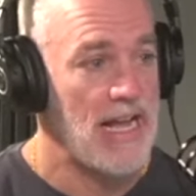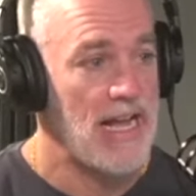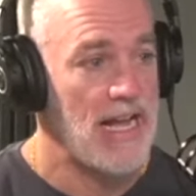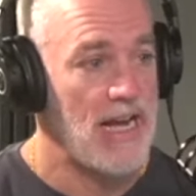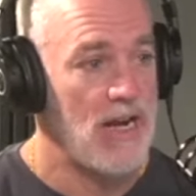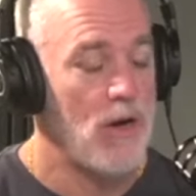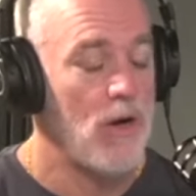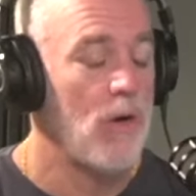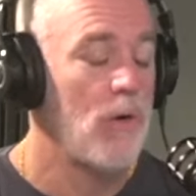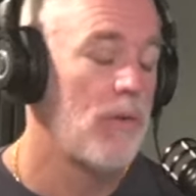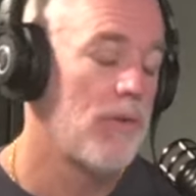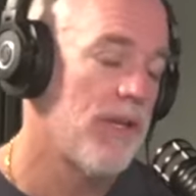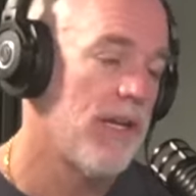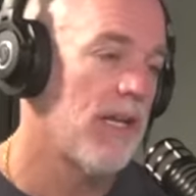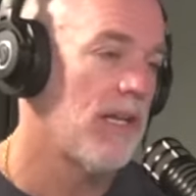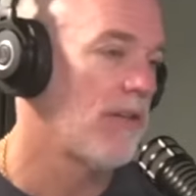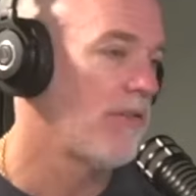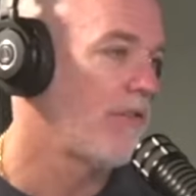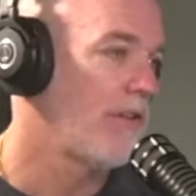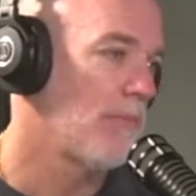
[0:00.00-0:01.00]
Oh, the
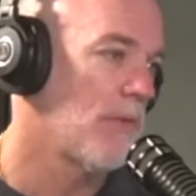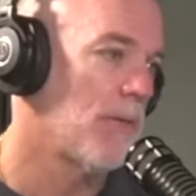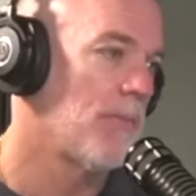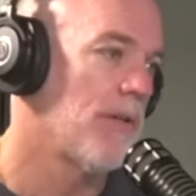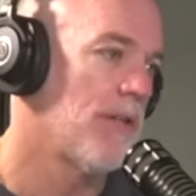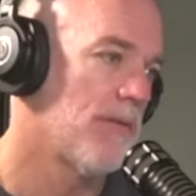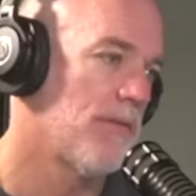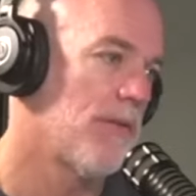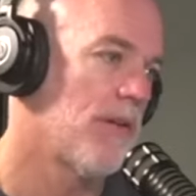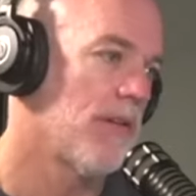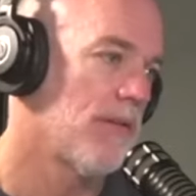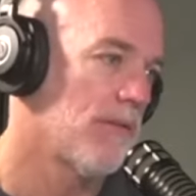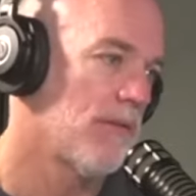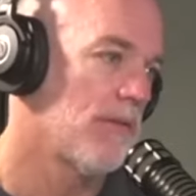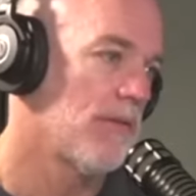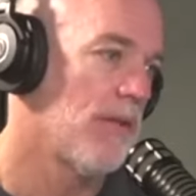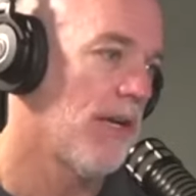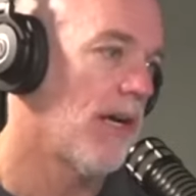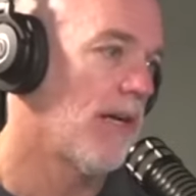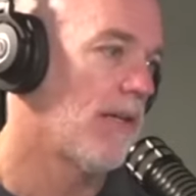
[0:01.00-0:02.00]
LNG might be different.
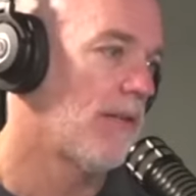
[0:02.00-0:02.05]
Yeah.